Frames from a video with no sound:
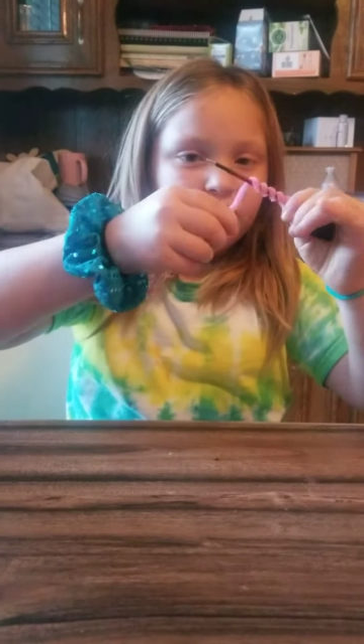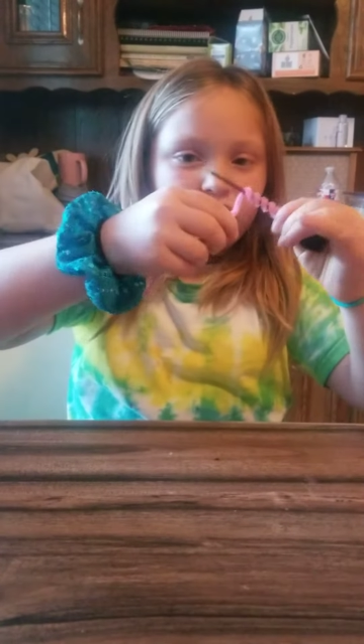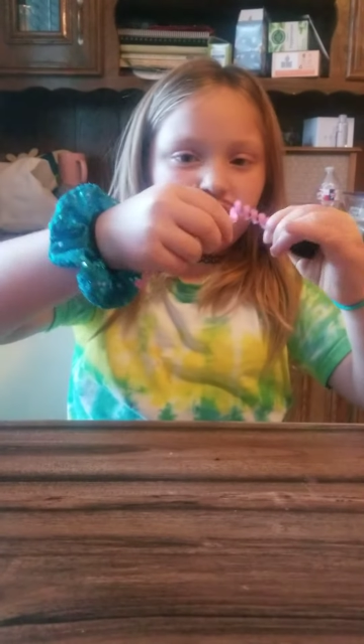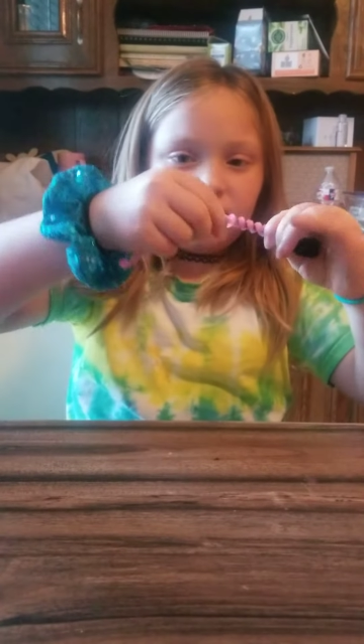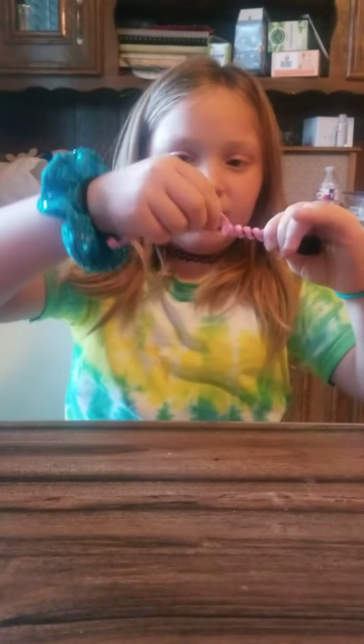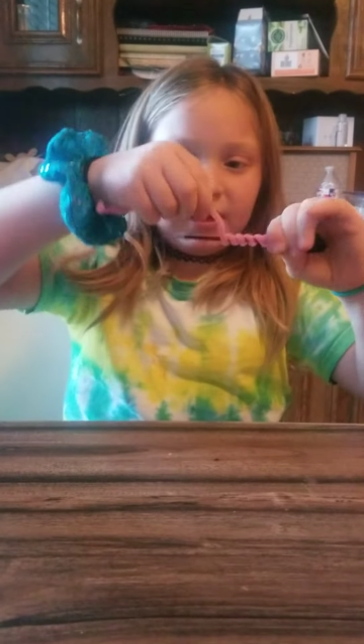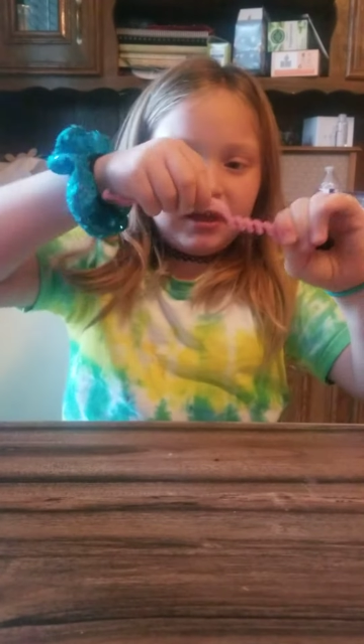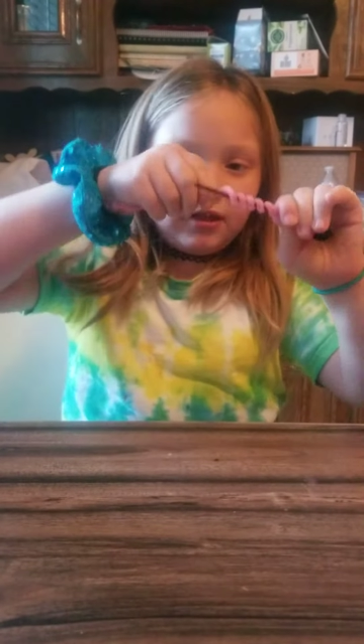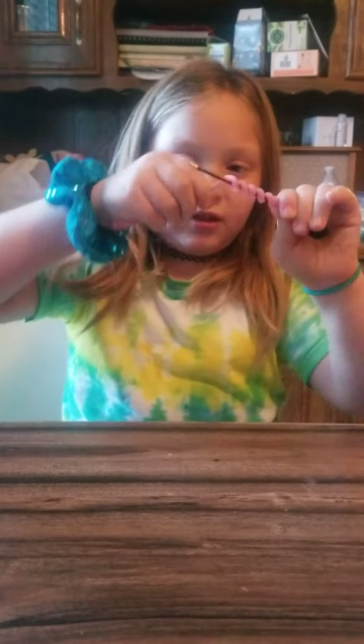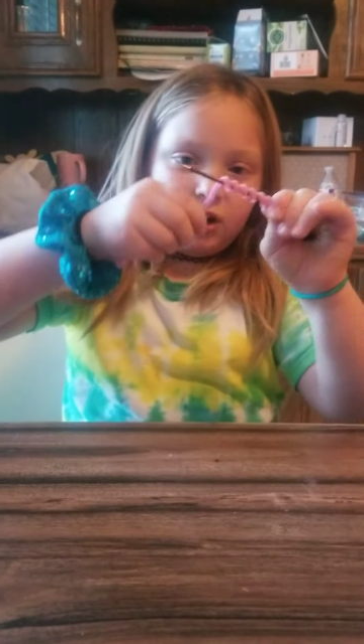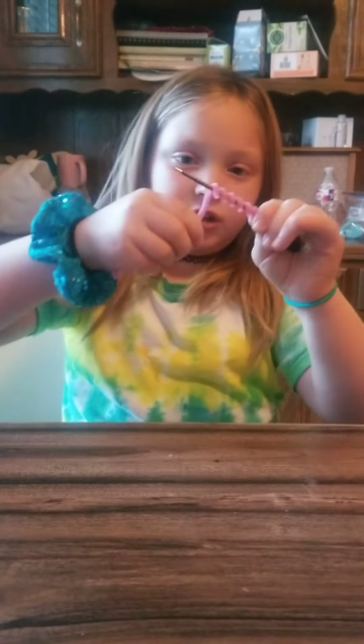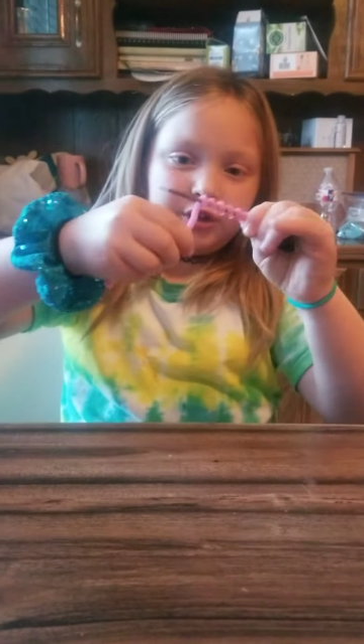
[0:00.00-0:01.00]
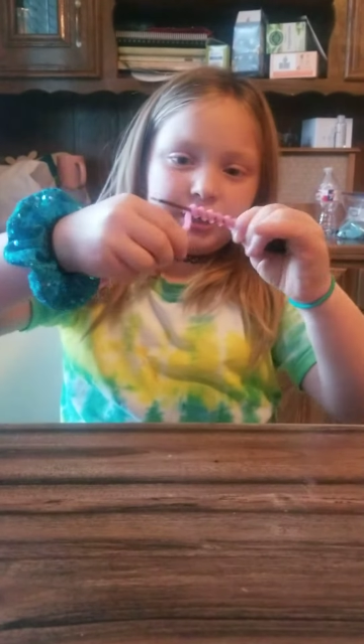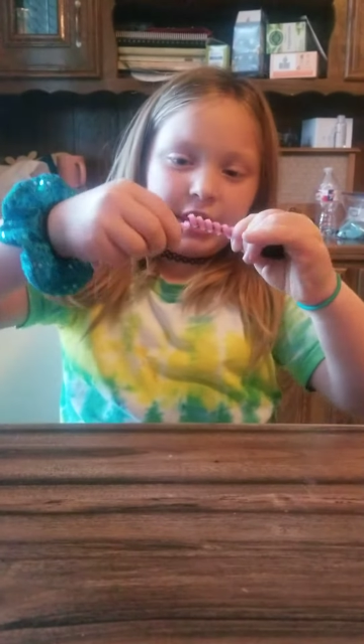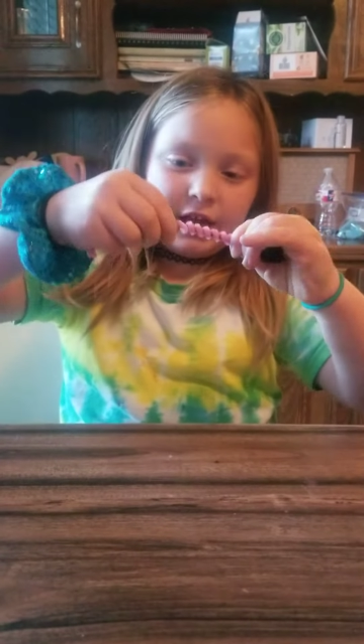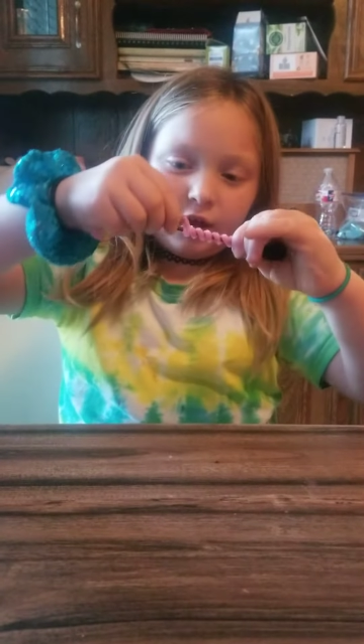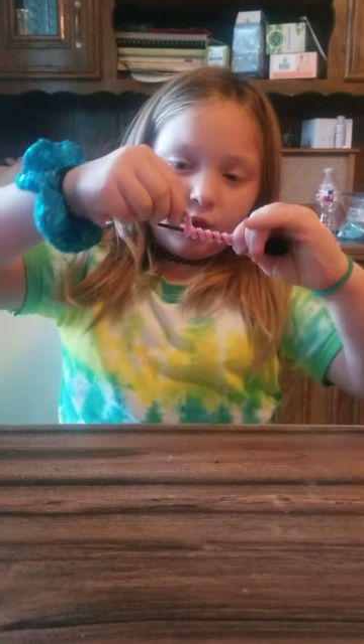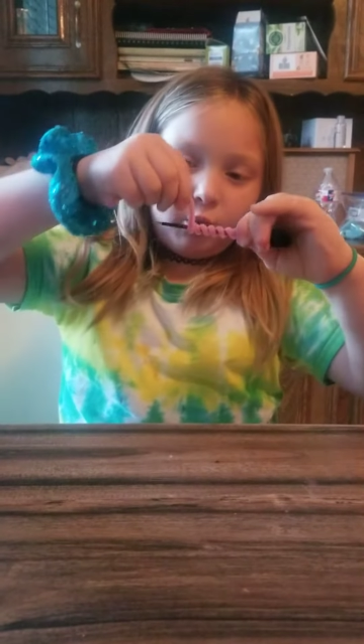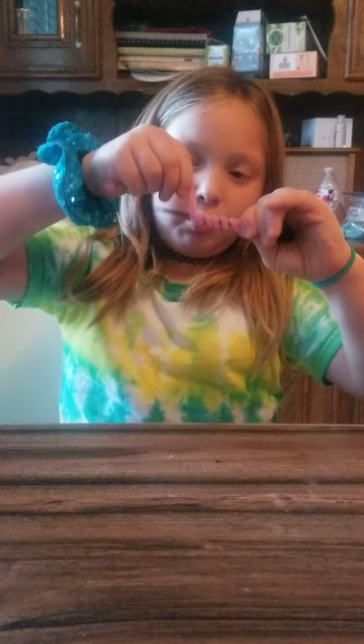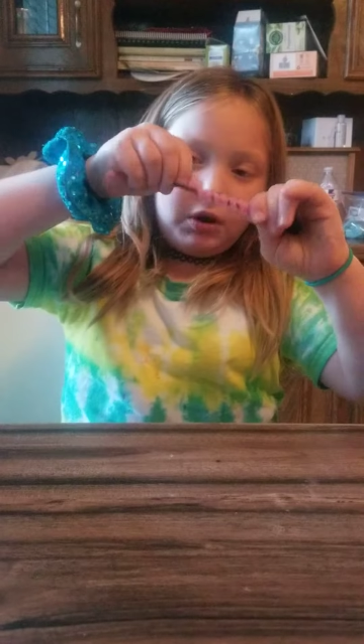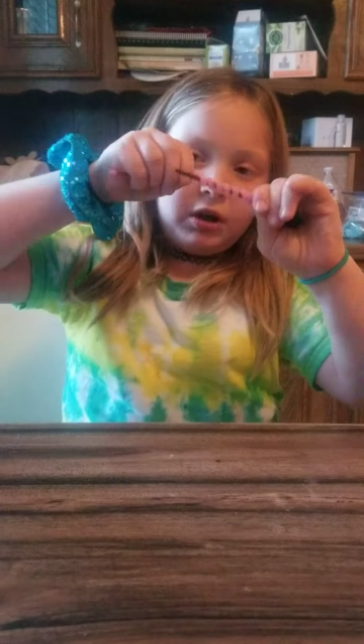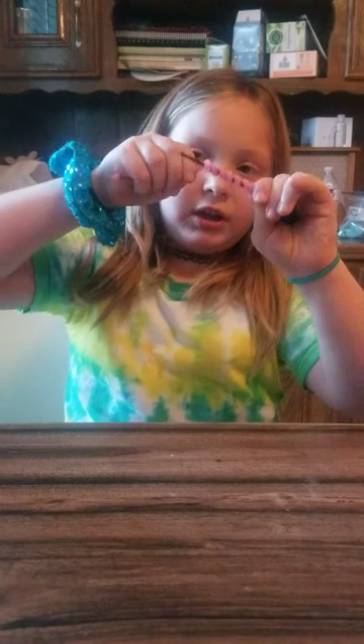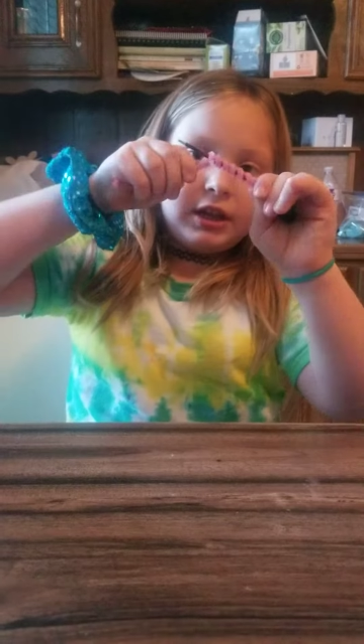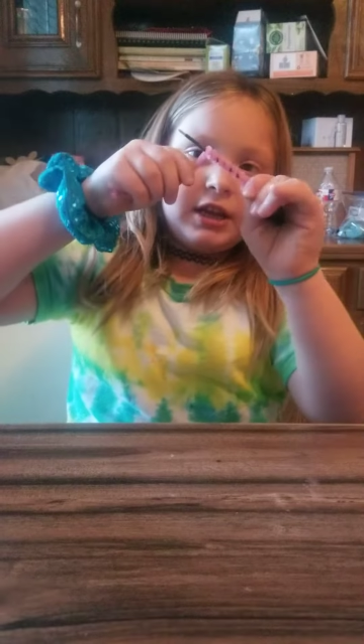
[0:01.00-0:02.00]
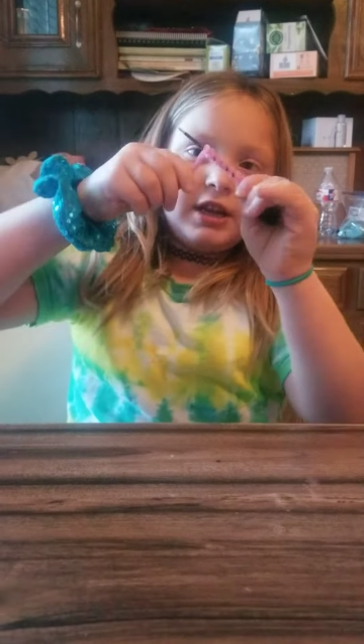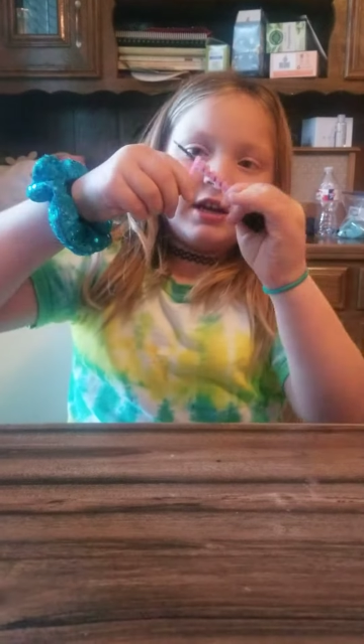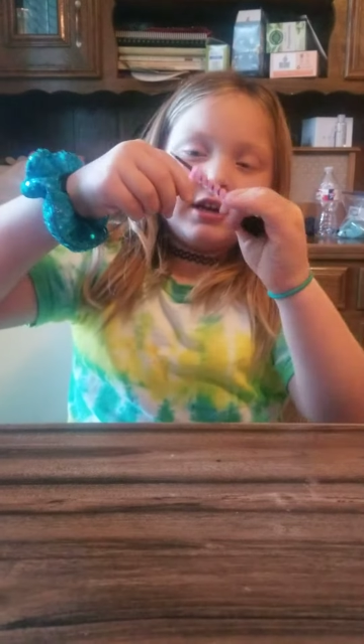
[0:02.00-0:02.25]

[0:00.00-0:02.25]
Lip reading: Should be start looking swirly.